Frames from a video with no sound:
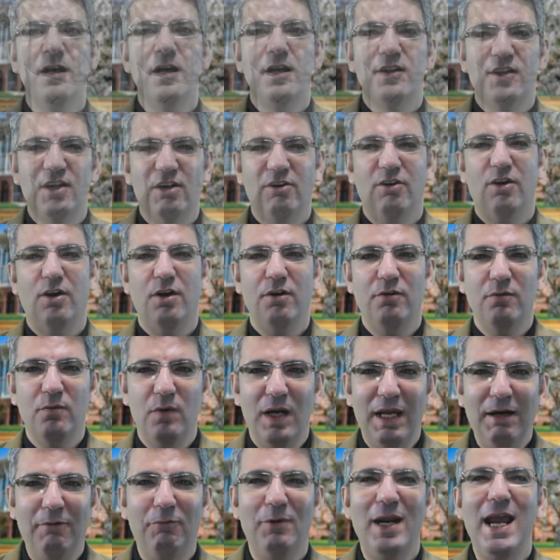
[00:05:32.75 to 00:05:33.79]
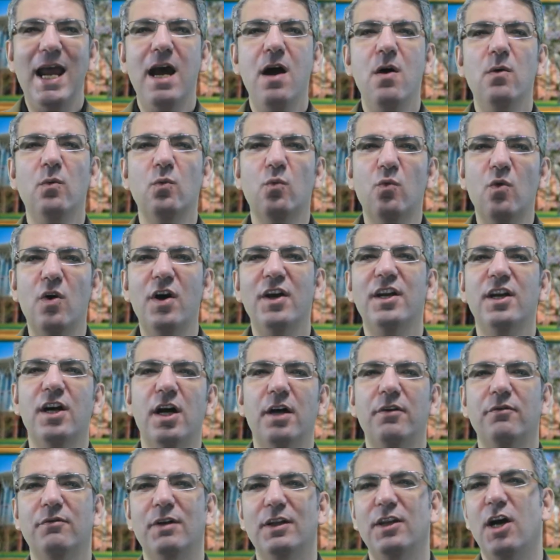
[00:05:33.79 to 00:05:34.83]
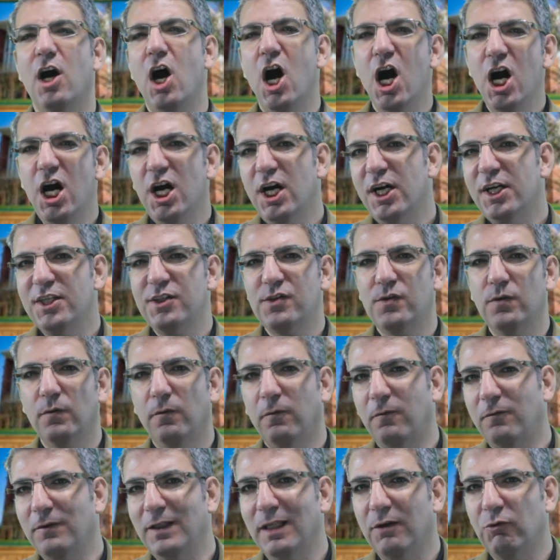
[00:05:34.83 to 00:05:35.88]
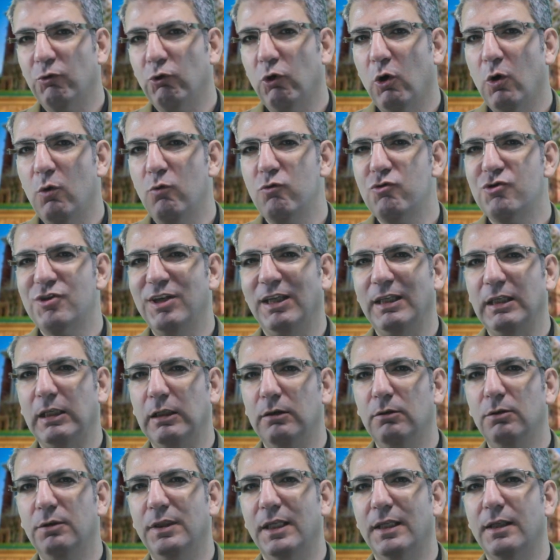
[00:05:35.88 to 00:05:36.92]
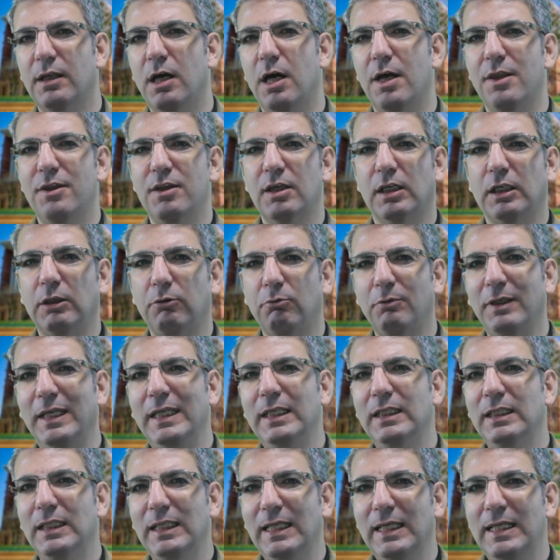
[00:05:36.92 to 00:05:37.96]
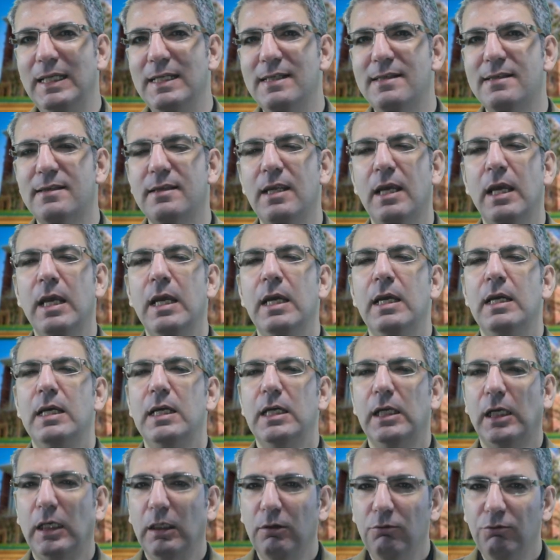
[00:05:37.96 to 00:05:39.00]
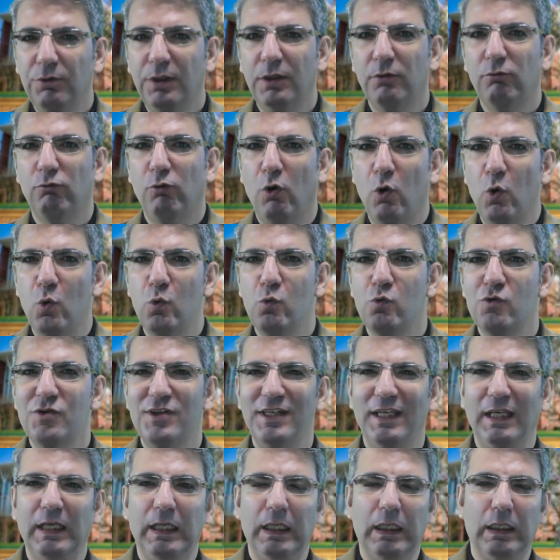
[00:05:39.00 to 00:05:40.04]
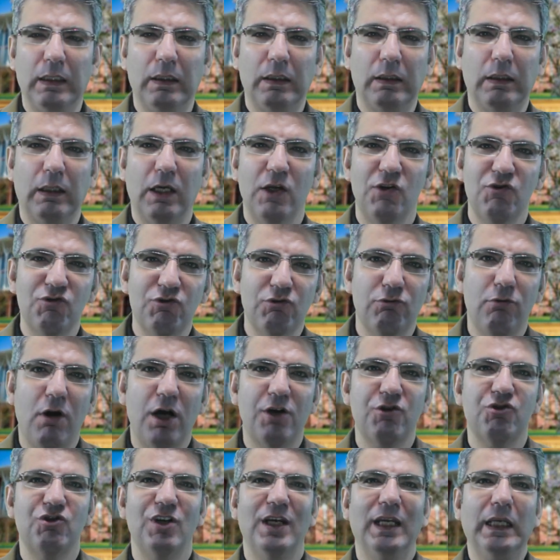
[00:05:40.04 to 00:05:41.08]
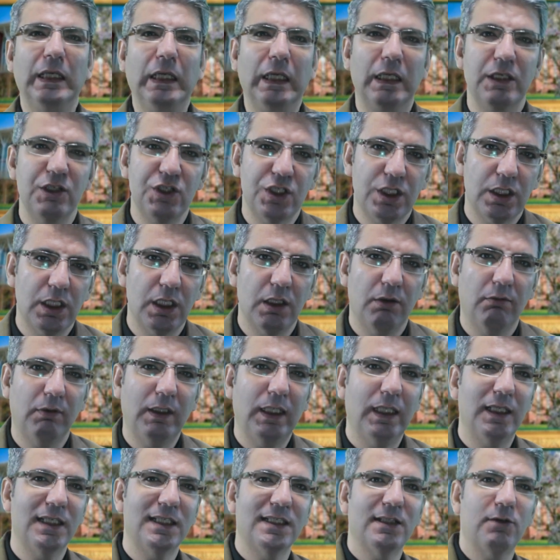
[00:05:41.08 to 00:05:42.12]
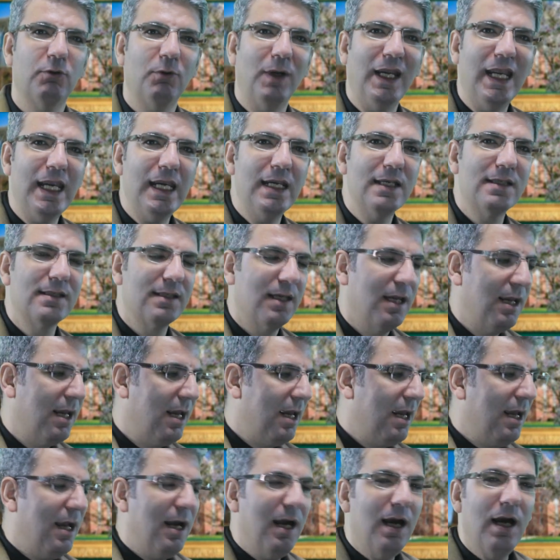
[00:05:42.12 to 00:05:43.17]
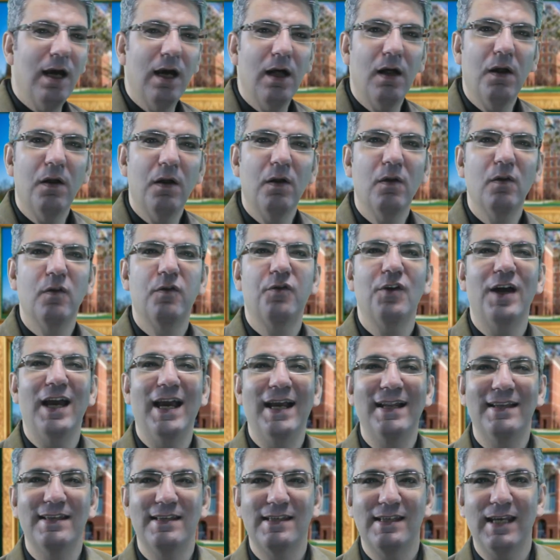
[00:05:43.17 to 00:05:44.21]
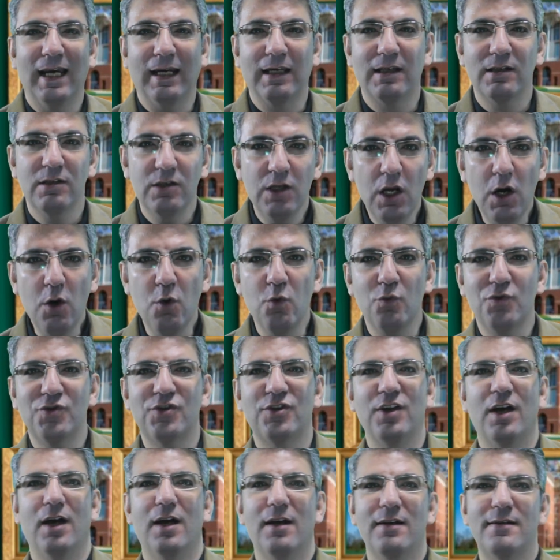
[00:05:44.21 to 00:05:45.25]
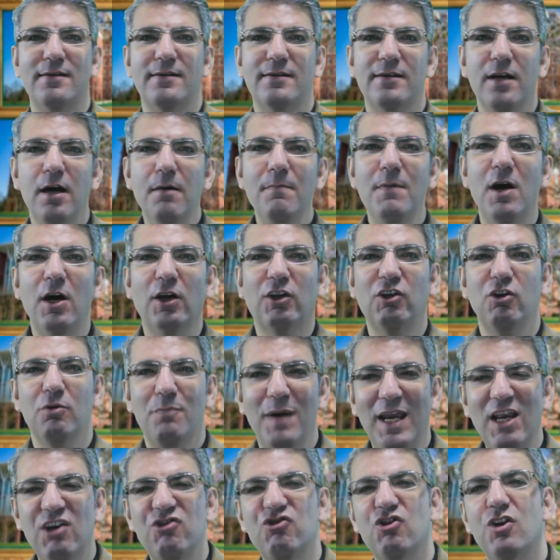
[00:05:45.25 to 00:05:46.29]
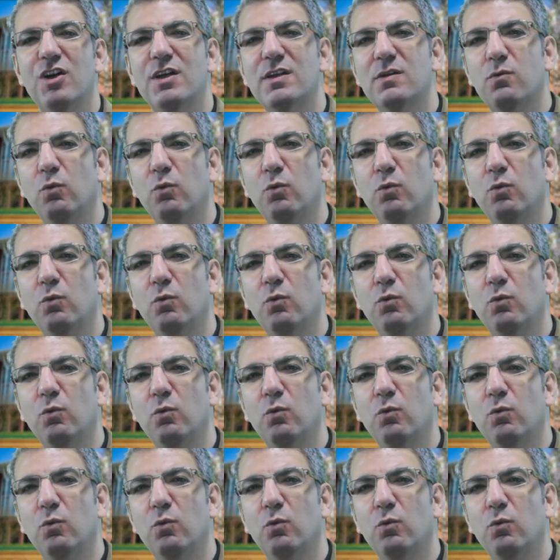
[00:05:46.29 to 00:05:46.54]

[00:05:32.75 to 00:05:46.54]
There are around 100 hard-to-fill roles included on the green list, including roles in construction, engineering, trades, health, and tech. Note, some occupations